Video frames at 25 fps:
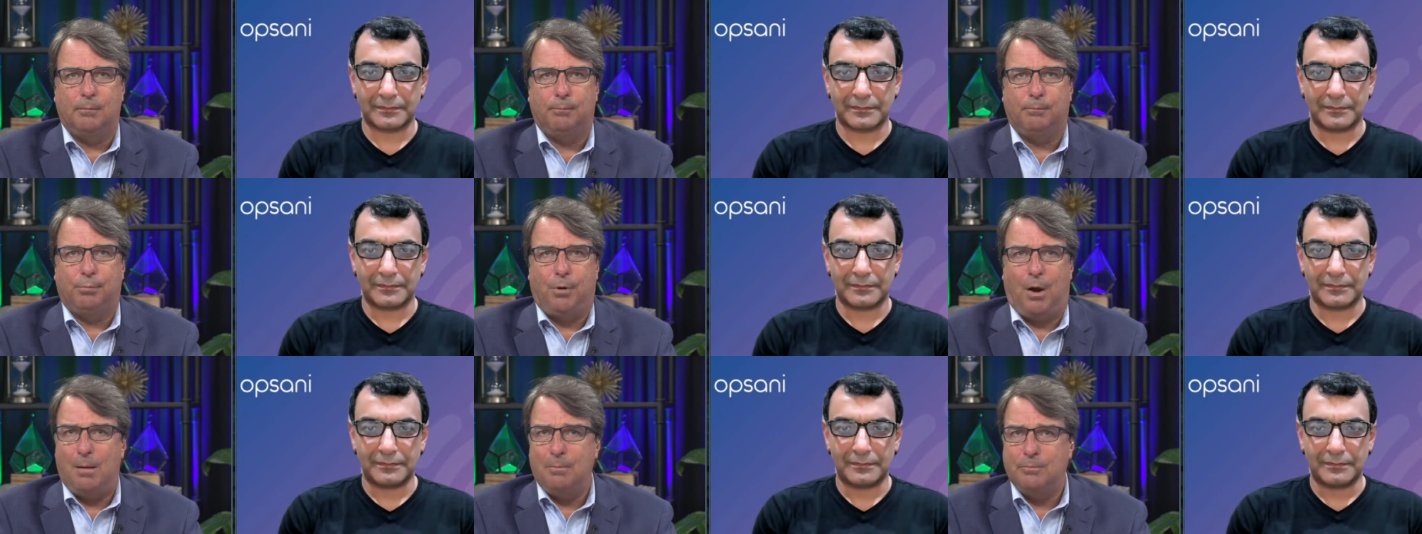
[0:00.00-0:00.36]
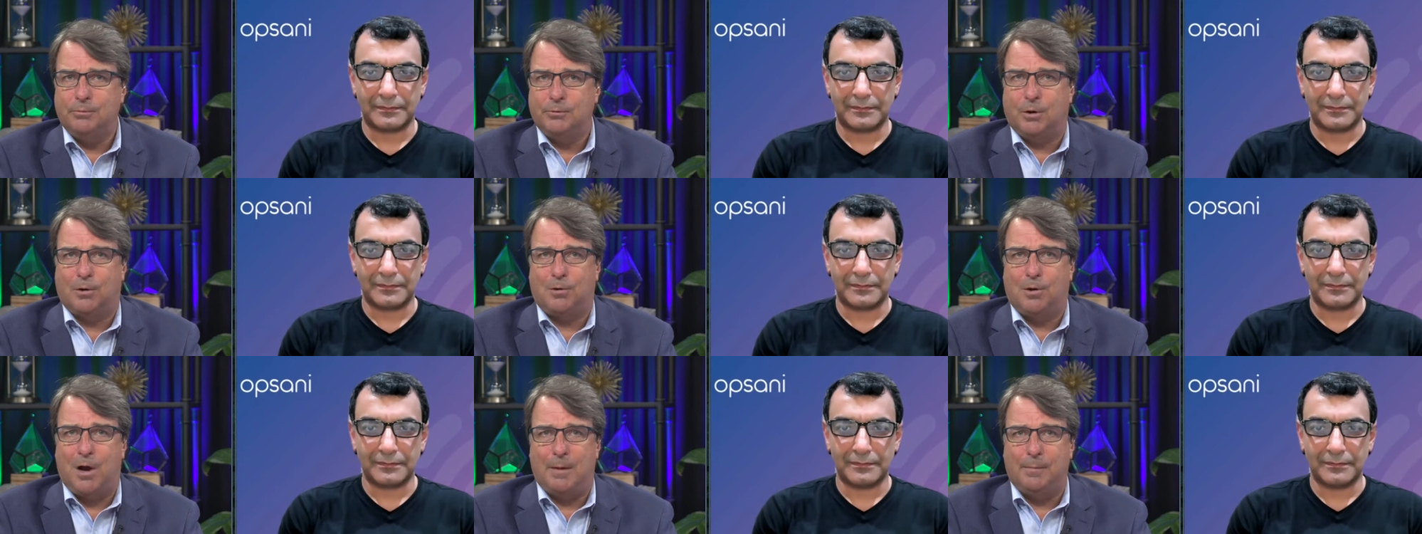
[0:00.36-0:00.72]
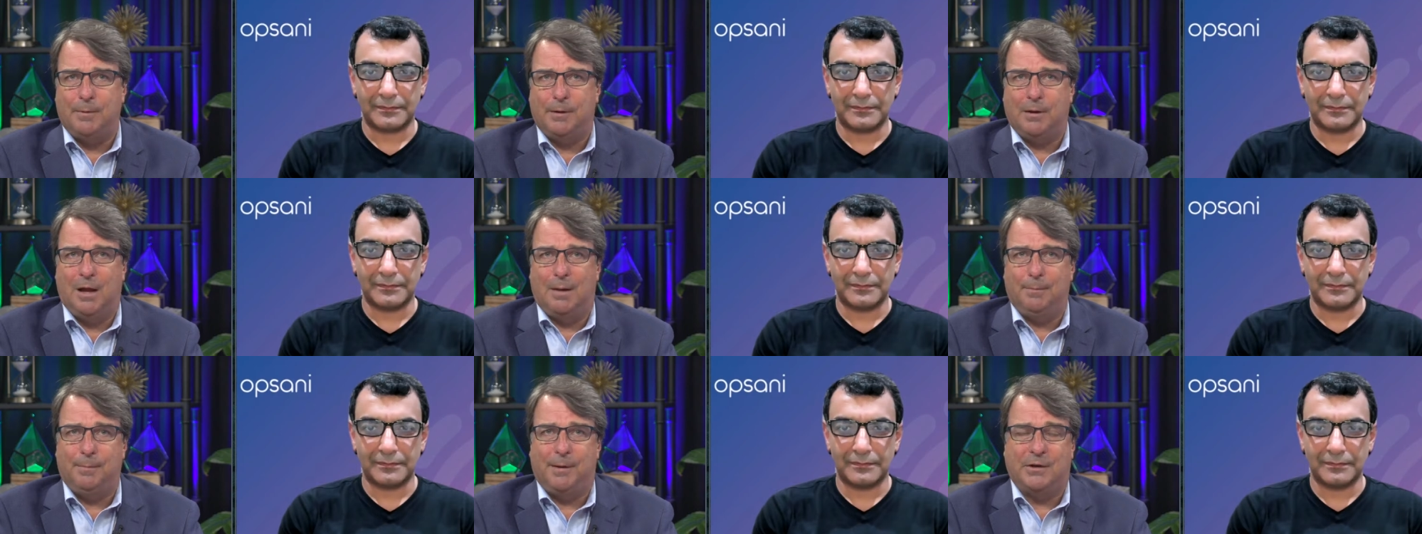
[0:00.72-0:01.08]
Speaker 1: problems are
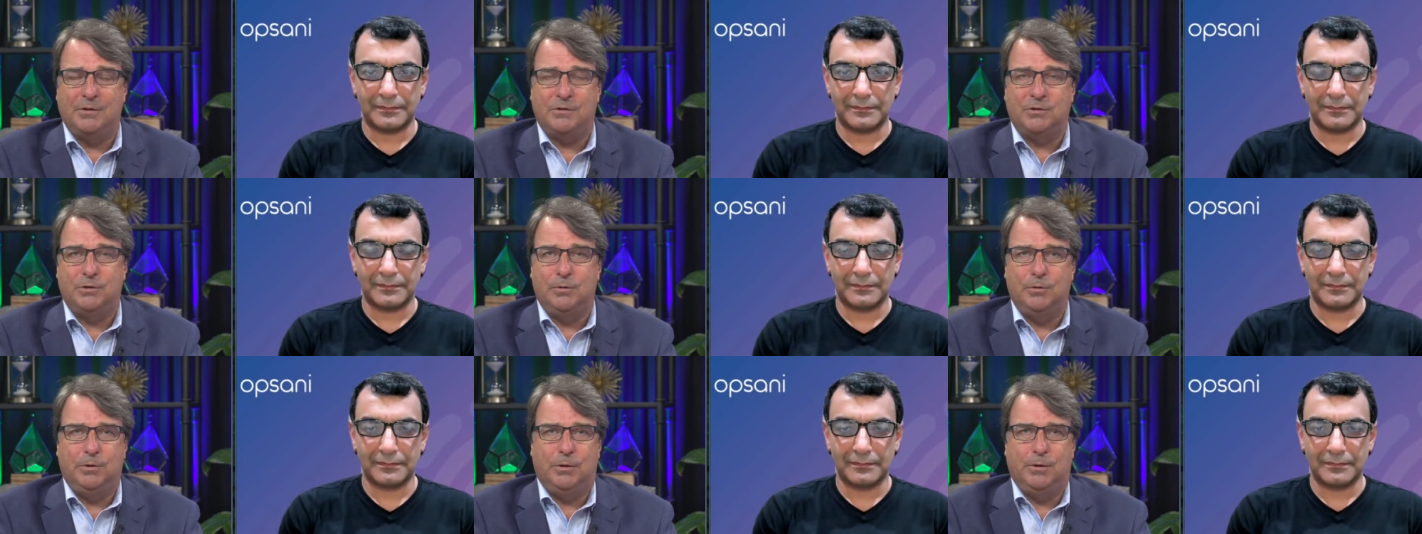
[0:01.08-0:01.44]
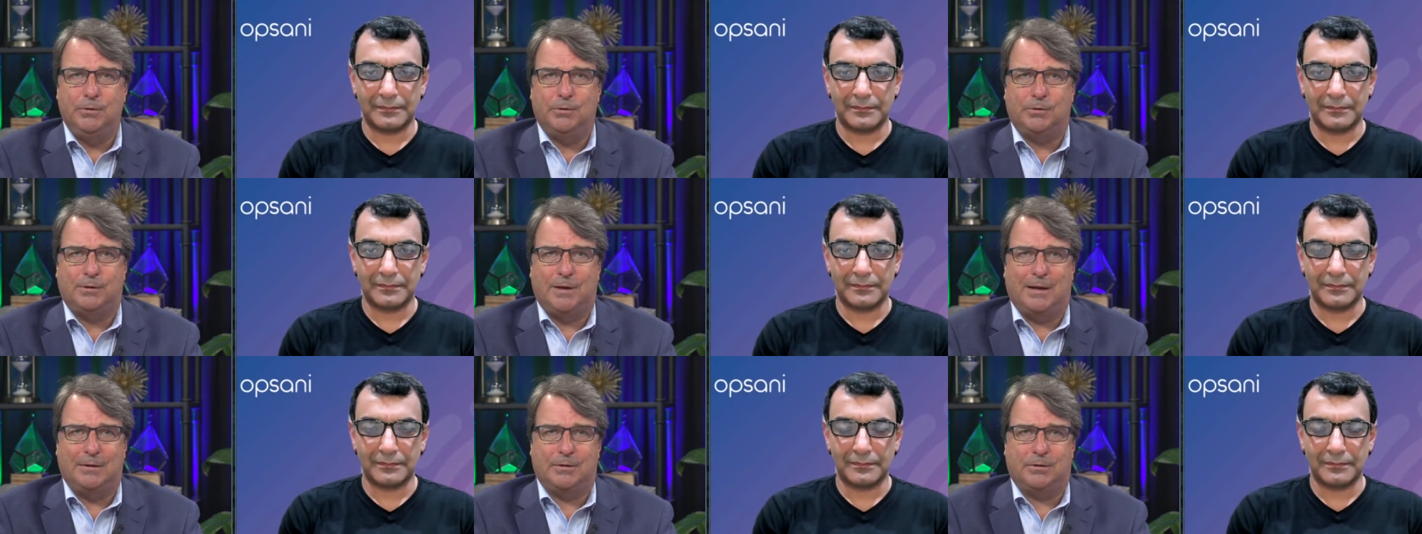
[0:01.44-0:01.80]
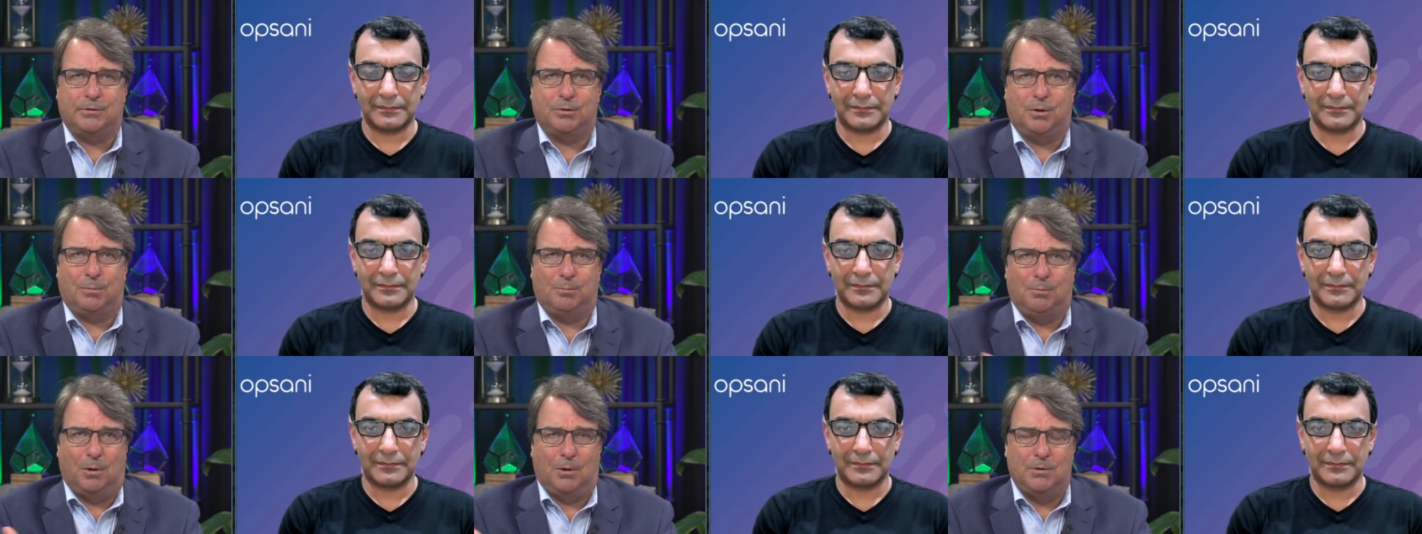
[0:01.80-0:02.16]
cropping up as new use cases
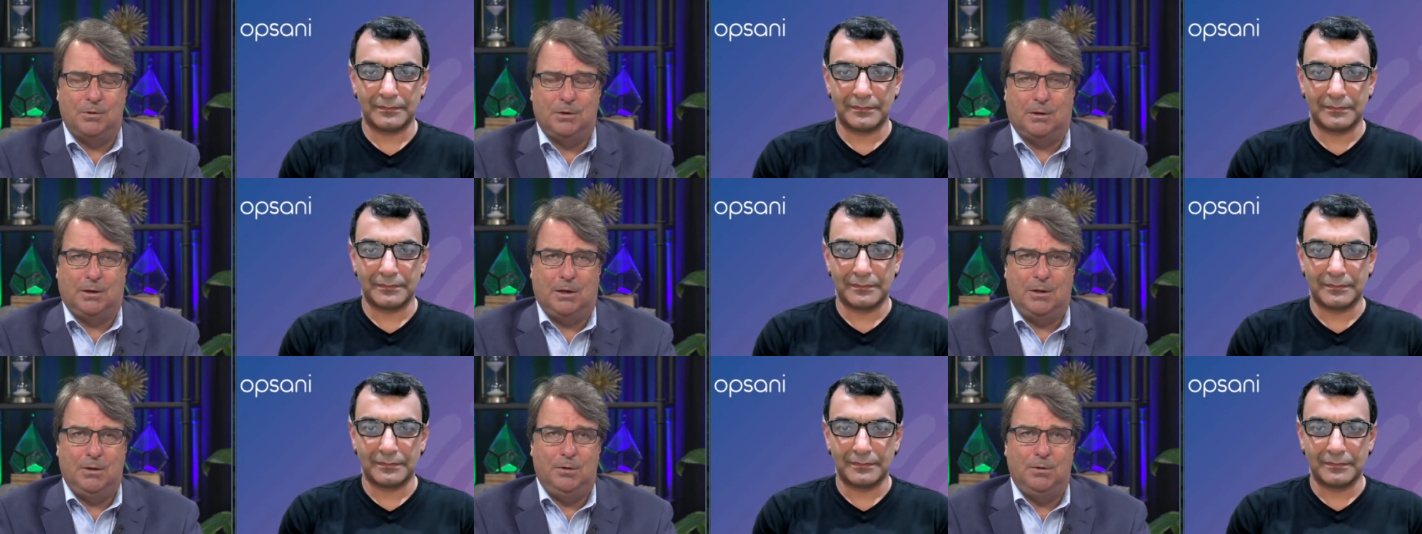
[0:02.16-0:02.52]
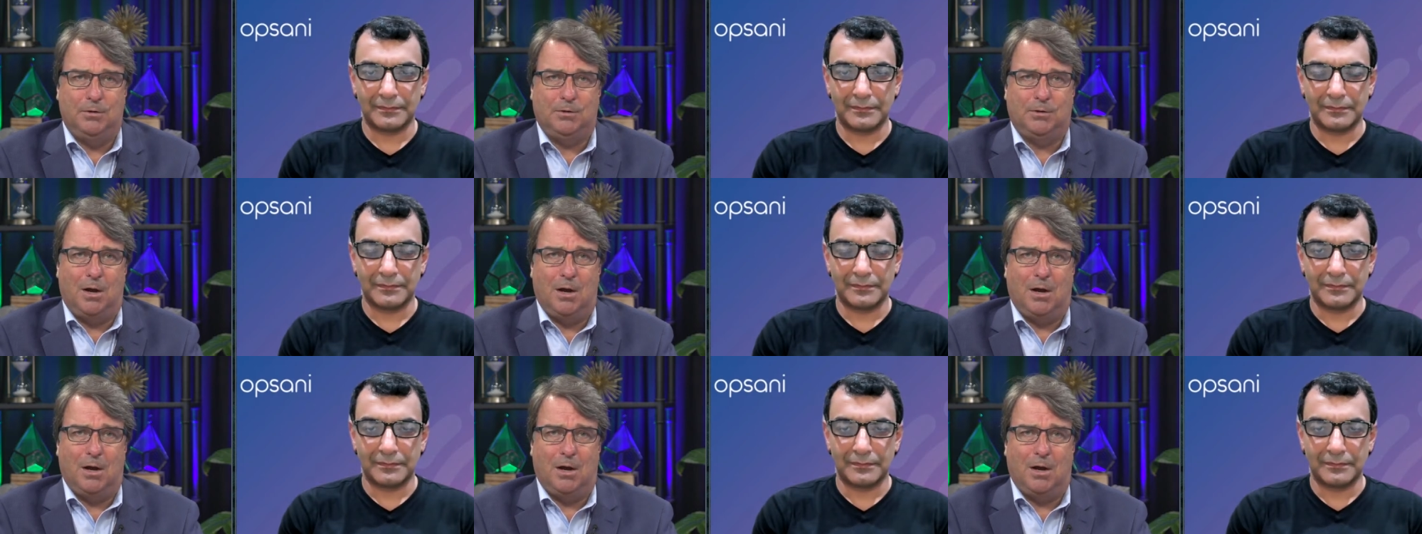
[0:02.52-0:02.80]
are emerging. Can you talk